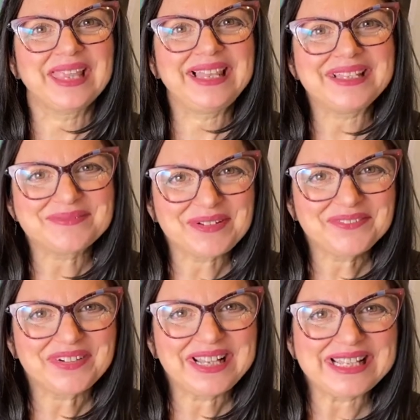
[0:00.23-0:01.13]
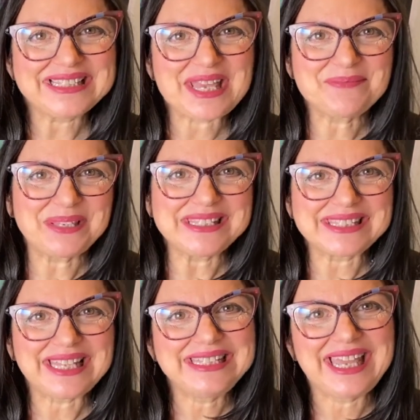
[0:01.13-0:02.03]
Hello, my friends. Happy
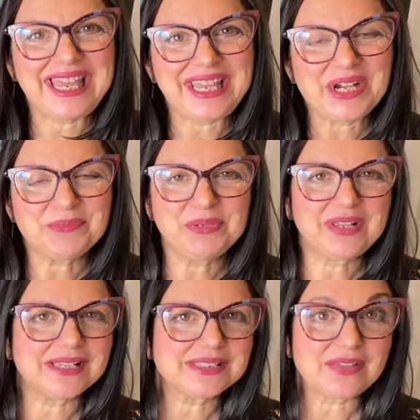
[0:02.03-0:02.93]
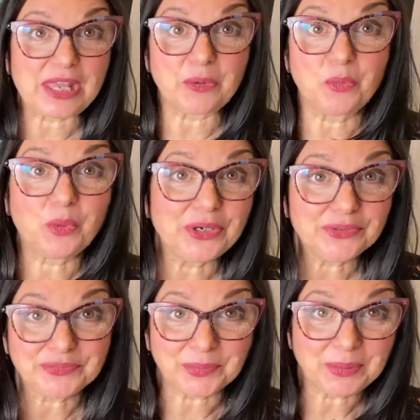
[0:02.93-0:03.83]
Sunday. Hope you guys have had a
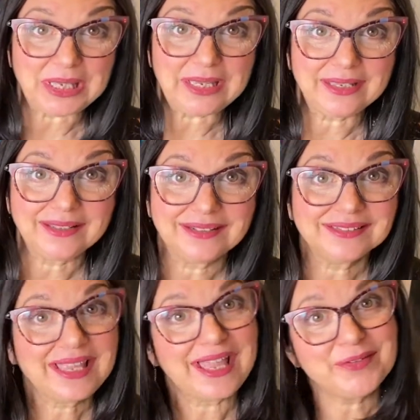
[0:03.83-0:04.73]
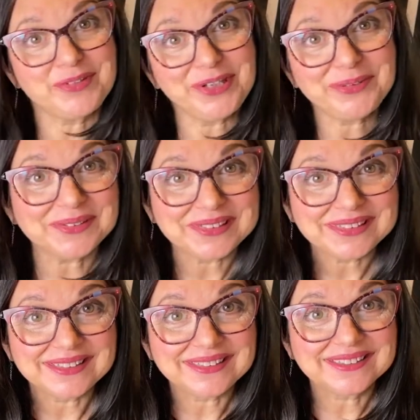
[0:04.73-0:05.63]
wonderful week. Have you?
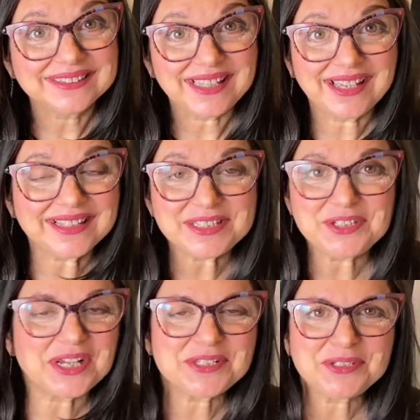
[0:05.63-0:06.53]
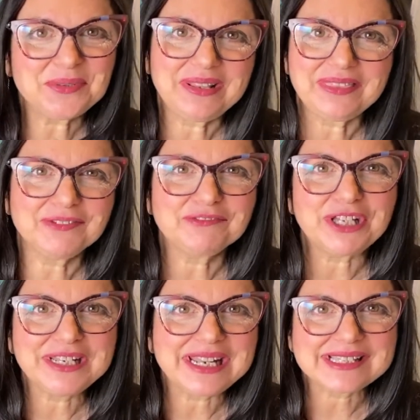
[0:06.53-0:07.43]
Yeah? Did you guys do anything
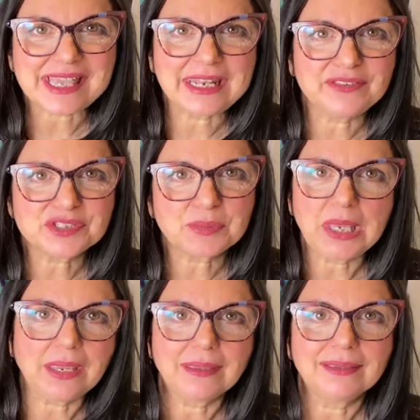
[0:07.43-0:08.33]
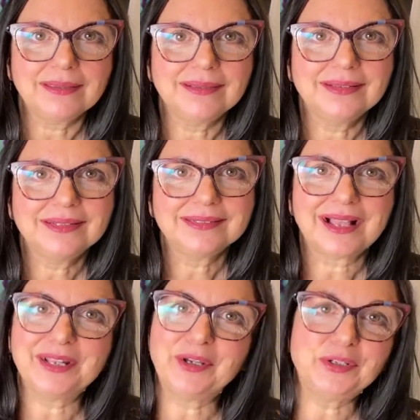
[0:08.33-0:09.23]
fun and exciting this week?
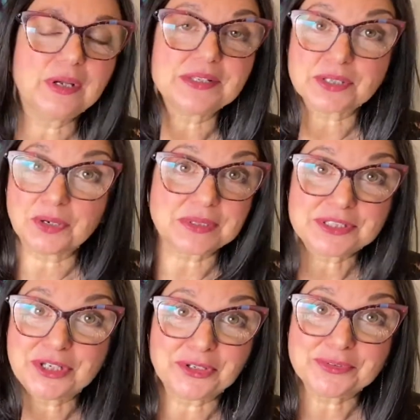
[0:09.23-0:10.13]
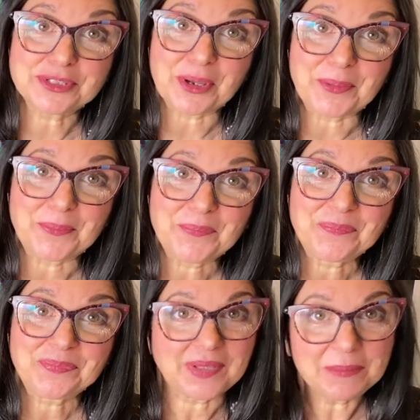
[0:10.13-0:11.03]
I know you guys always do, so
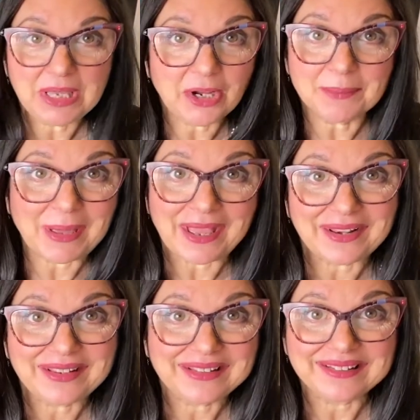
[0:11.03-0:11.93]
let me hear about it.